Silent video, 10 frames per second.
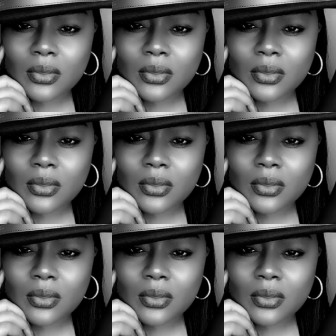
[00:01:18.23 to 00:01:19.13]

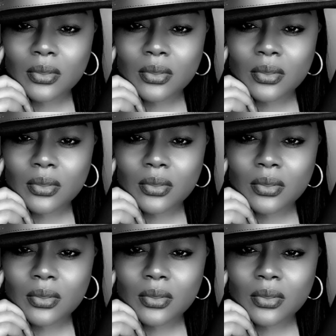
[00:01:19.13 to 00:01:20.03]

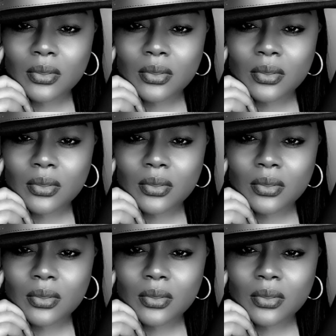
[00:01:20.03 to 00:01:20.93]

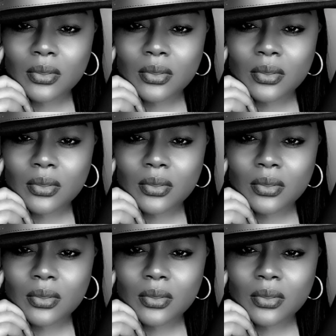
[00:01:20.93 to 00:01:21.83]

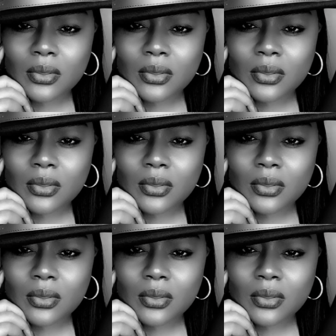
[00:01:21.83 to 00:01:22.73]

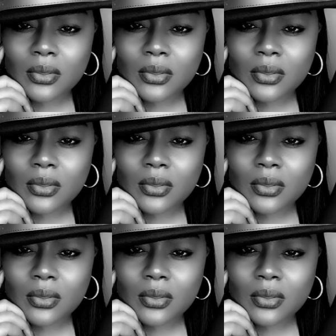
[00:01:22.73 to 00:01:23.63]

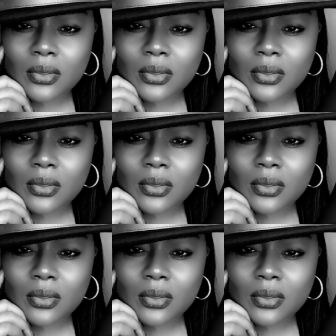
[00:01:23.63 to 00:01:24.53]

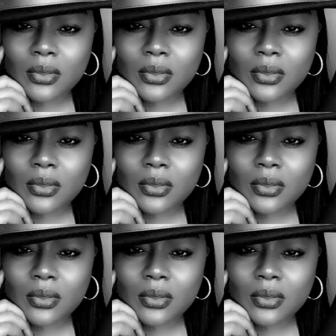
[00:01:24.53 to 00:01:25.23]
[no speech]